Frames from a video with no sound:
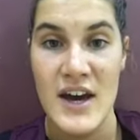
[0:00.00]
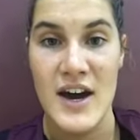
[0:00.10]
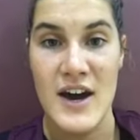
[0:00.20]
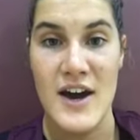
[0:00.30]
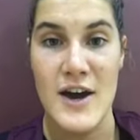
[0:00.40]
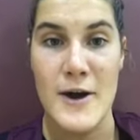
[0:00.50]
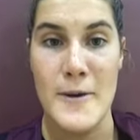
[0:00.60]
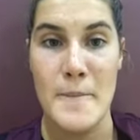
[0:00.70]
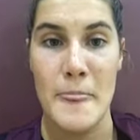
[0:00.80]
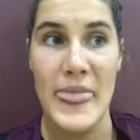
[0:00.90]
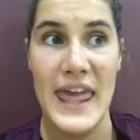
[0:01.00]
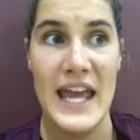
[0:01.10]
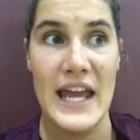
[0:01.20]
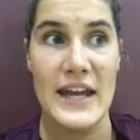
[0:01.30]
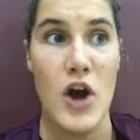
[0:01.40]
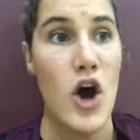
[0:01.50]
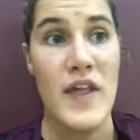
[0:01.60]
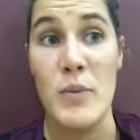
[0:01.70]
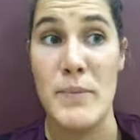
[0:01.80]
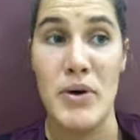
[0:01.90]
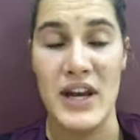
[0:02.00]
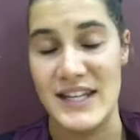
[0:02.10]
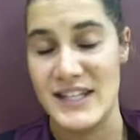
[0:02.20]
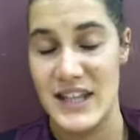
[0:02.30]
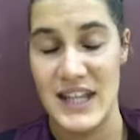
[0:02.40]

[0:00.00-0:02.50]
um, and all that we put into the